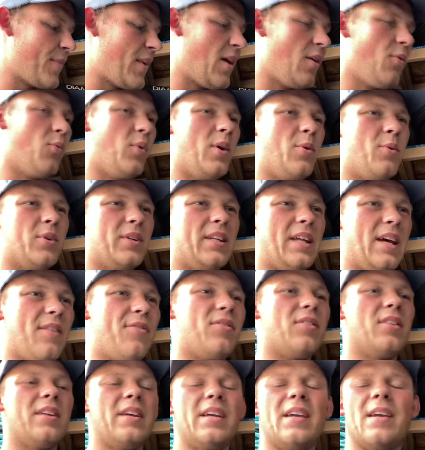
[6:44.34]
we will
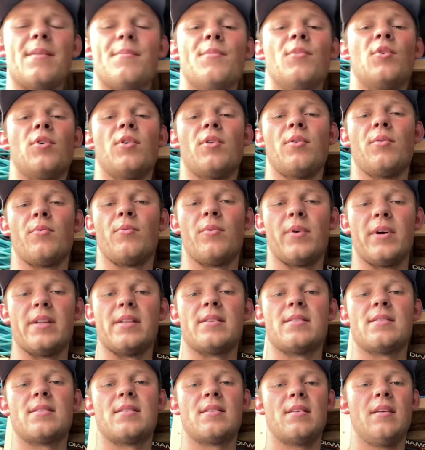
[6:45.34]
definitely get more
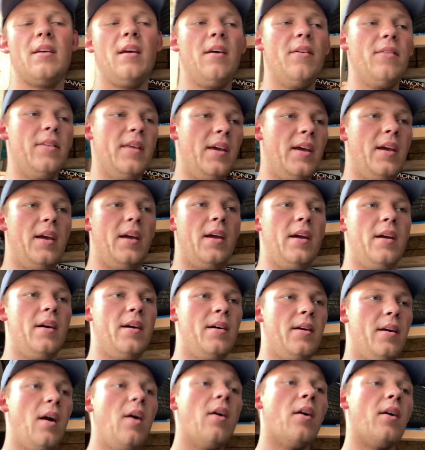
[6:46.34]
once the
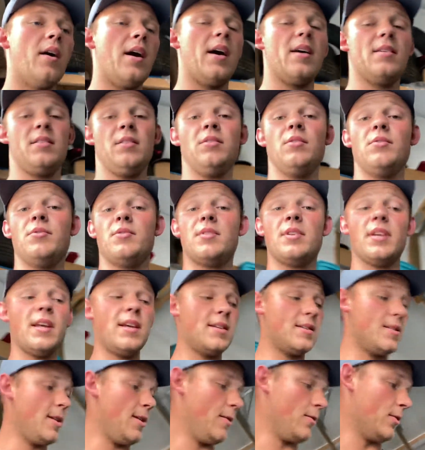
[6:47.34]
car has a new slave
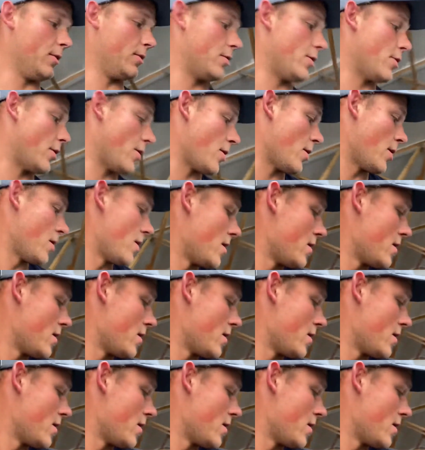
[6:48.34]
cylinder.